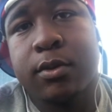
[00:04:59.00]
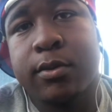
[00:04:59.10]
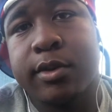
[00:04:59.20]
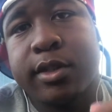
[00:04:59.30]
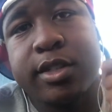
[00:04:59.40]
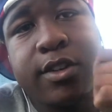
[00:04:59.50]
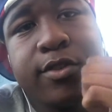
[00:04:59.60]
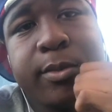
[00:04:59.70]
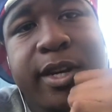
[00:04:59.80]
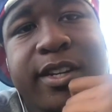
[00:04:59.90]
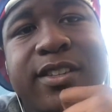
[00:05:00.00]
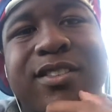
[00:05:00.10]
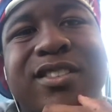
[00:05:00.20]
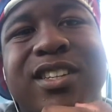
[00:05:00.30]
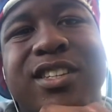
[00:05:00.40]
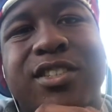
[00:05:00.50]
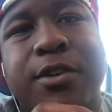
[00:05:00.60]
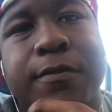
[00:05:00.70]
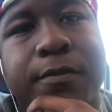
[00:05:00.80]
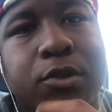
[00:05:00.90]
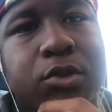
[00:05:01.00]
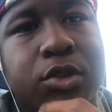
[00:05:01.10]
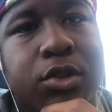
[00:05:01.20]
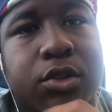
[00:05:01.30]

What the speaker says: Because everybody thinks their future